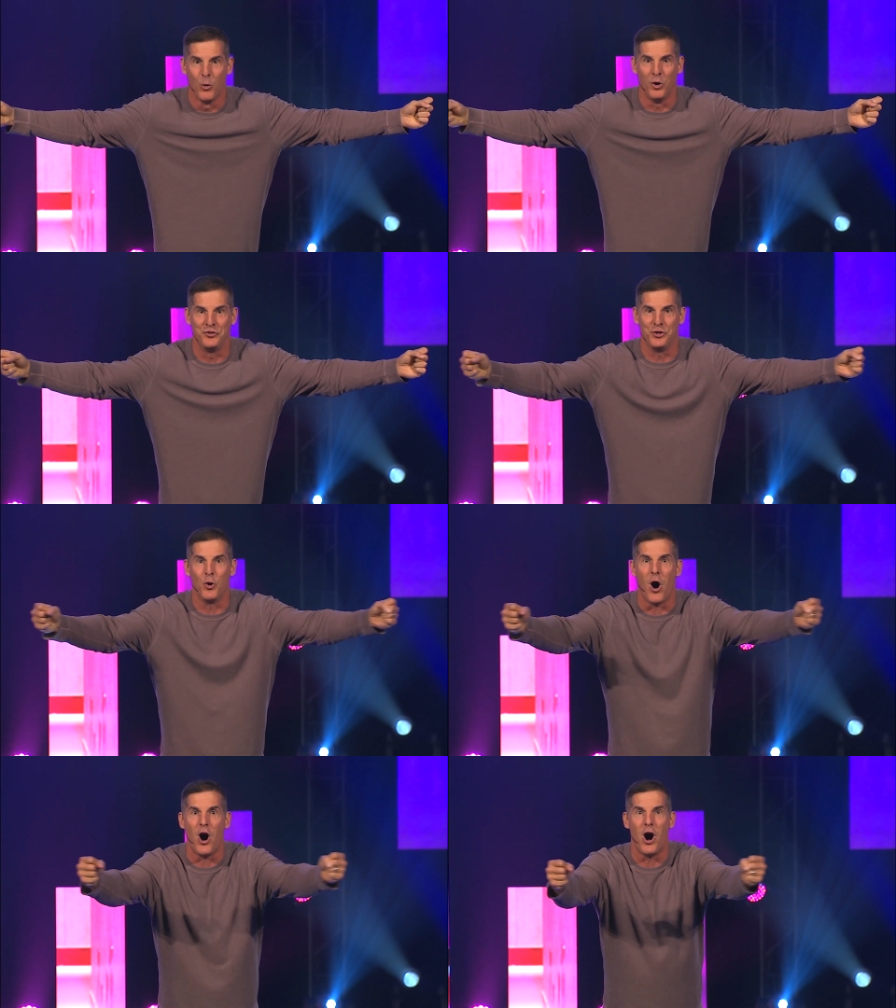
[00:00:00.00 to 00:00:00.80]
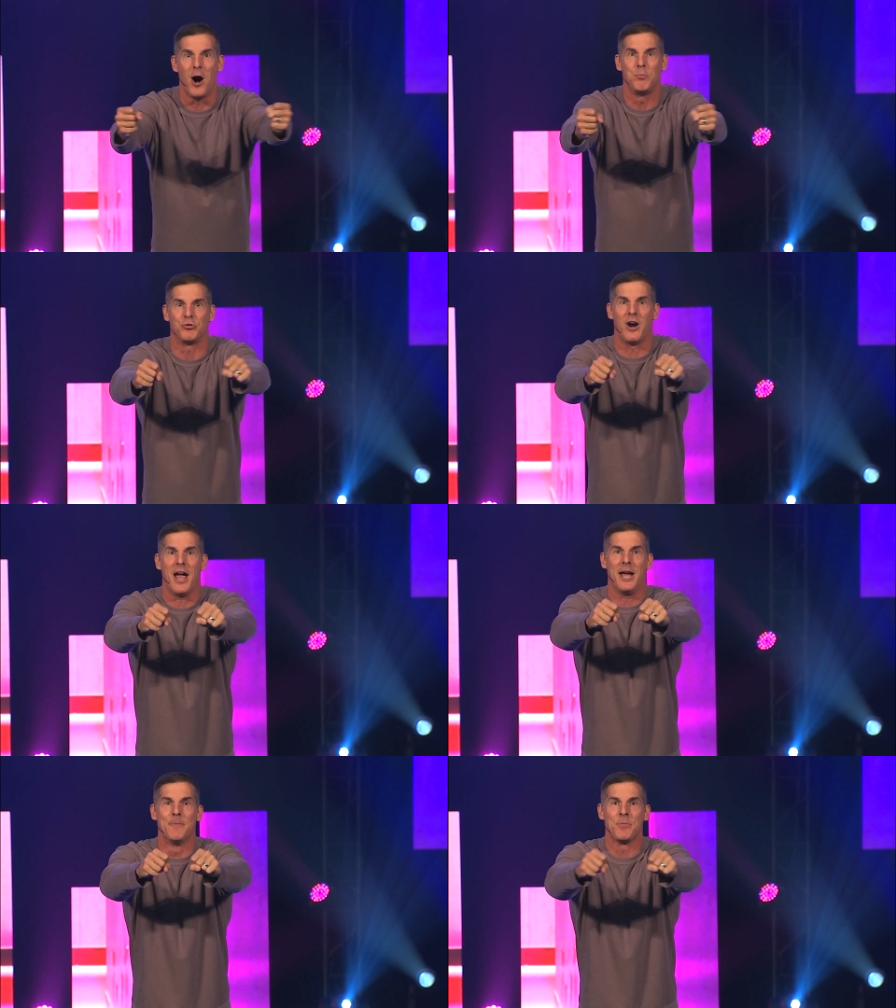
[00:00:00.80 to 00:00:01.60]
Would you all
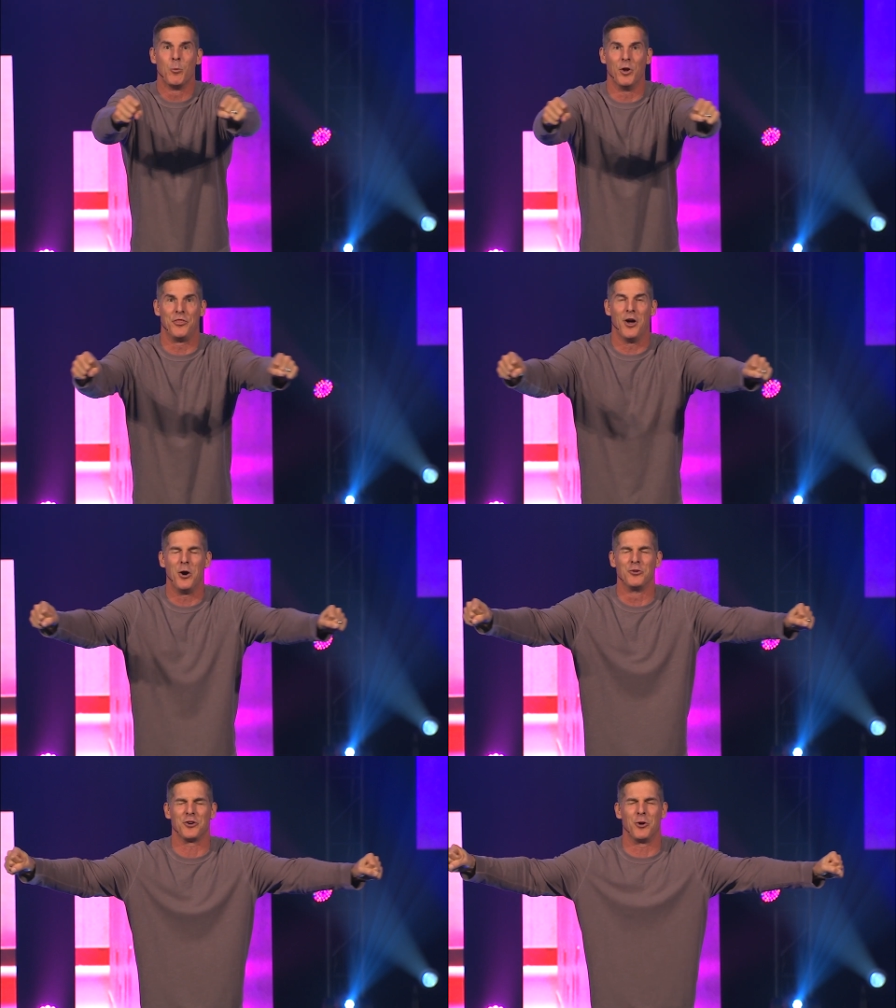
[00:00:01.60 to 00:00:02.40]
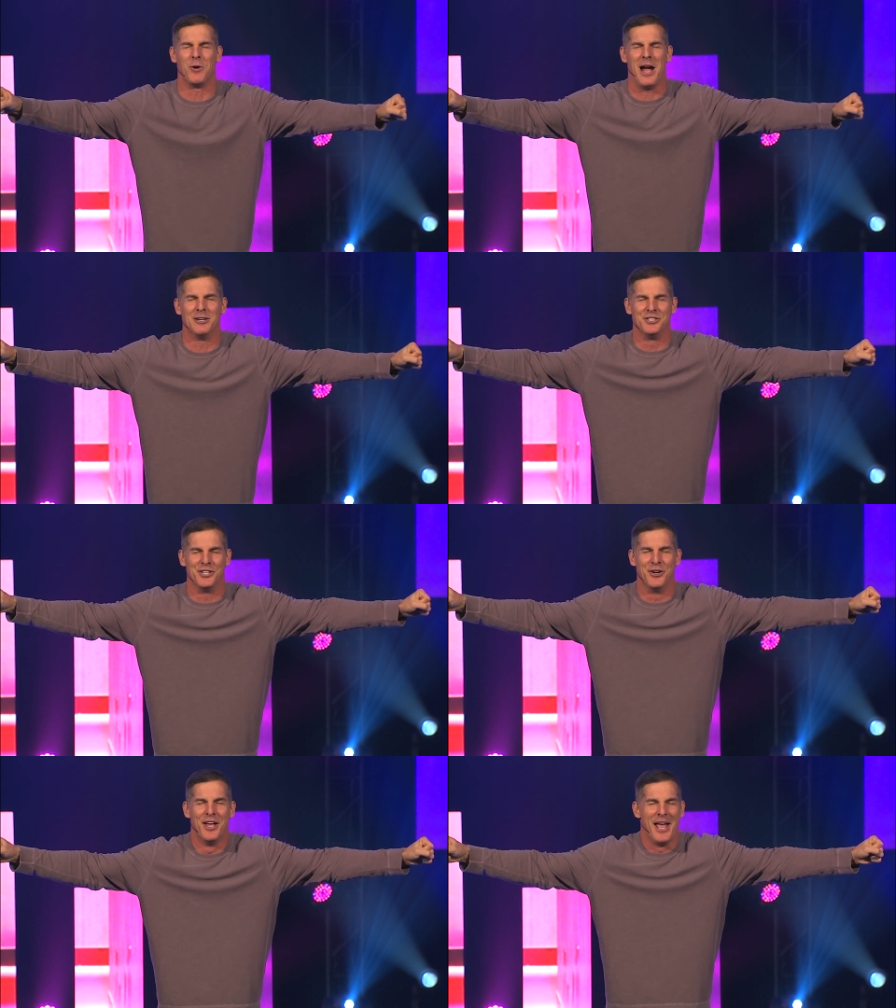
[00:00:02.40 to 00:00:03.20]
pray with those around
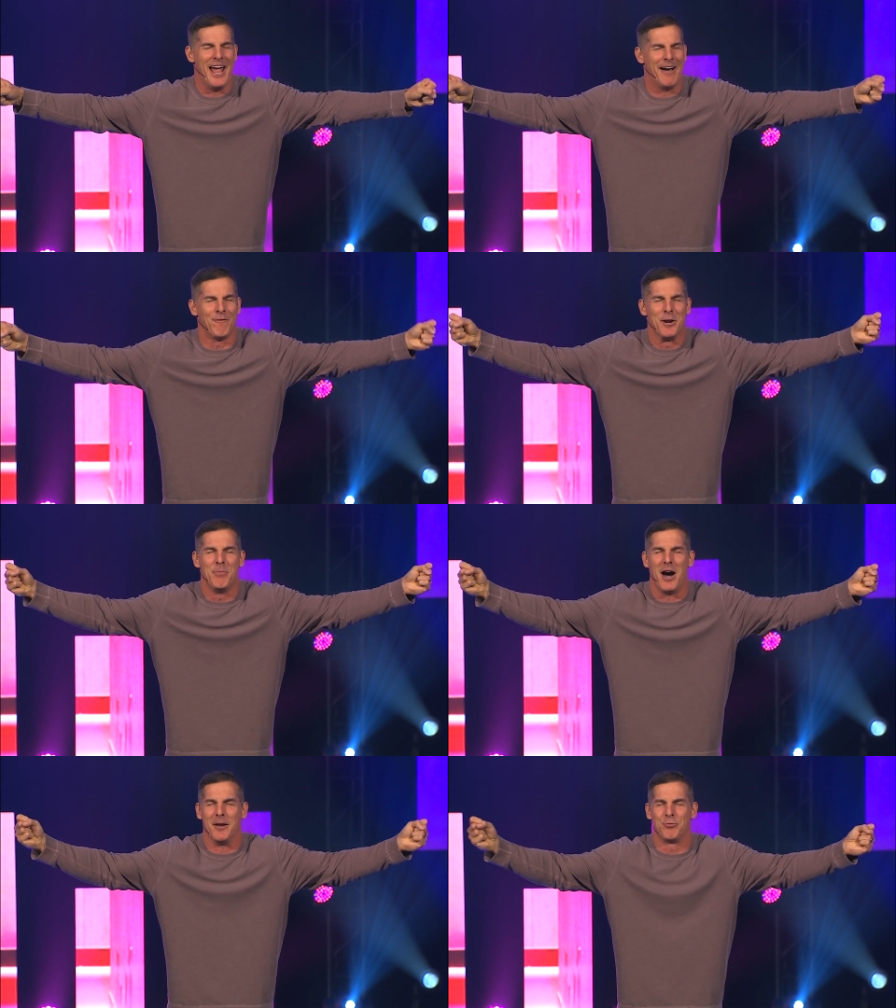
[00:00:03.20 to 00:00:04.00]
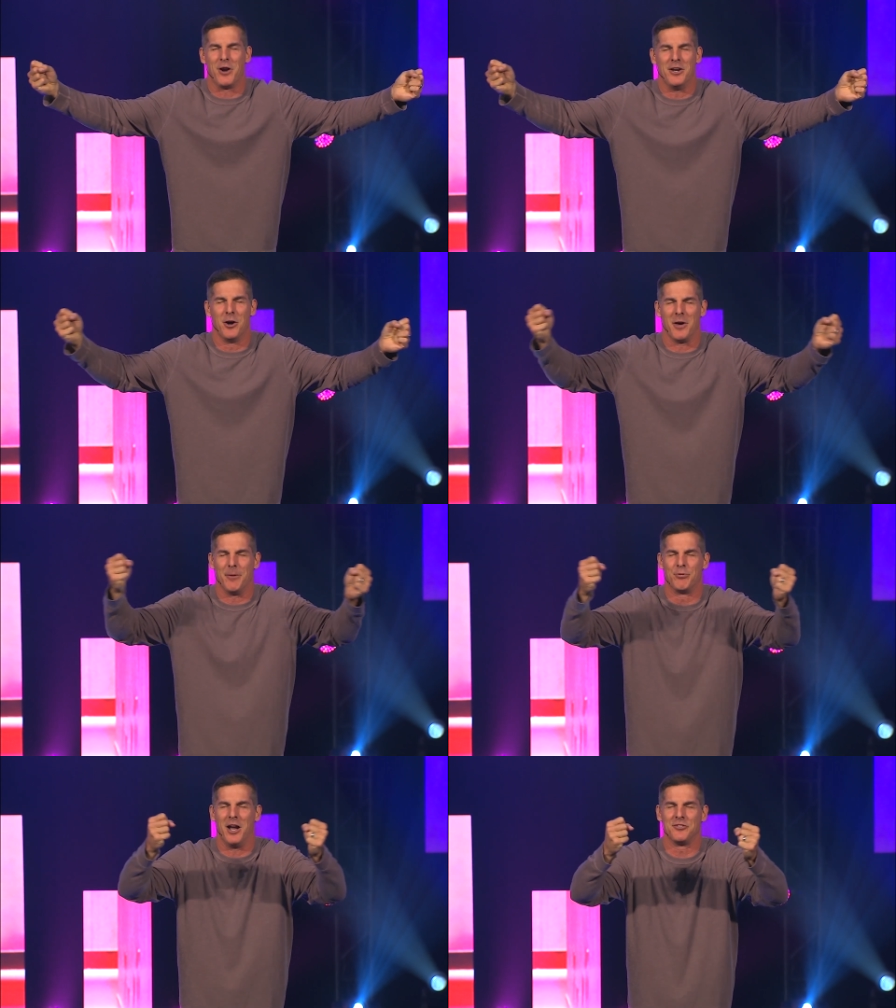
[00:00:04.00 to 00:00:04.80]
you? Everybody pray.
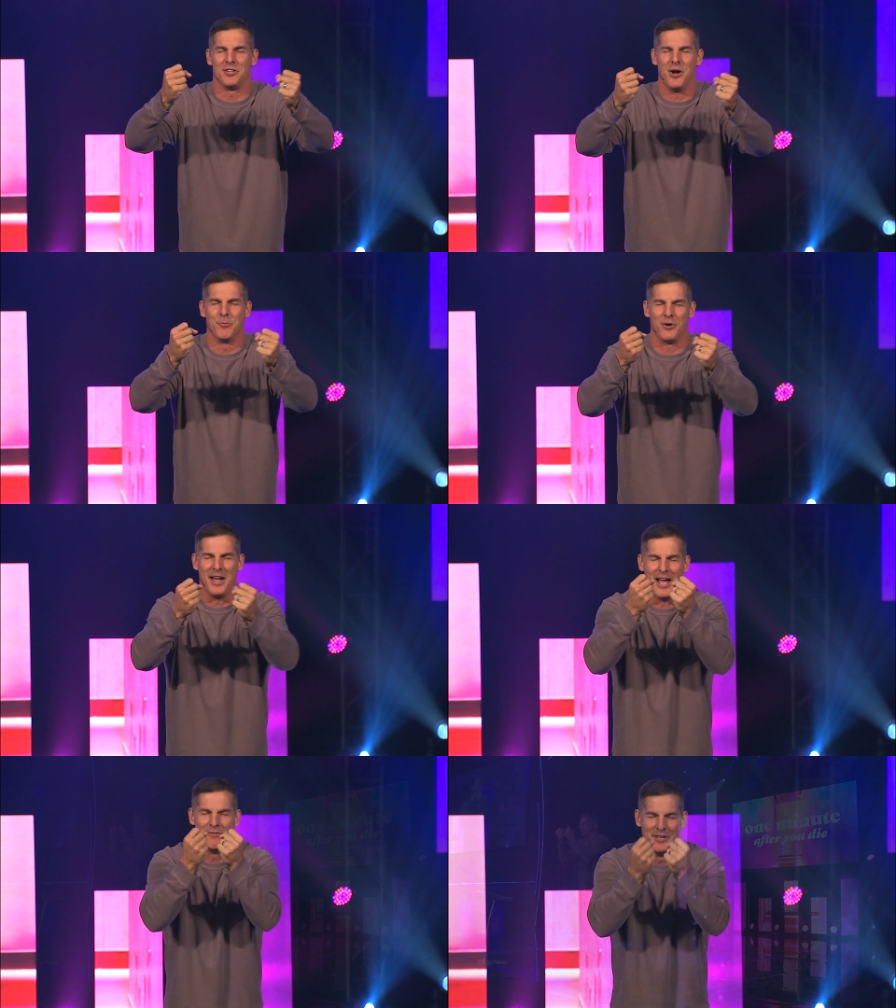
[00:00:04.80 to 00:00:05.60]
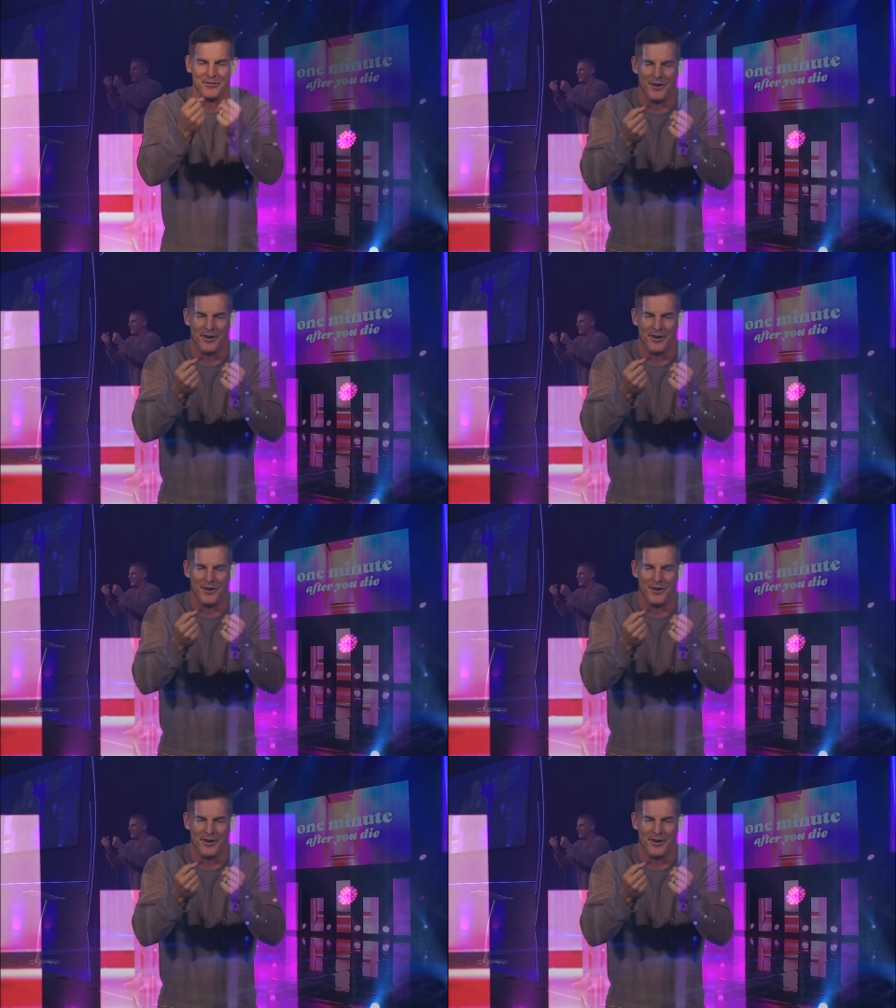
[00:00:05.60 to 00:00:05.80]
Nobody prays alone. Pray, Heavenly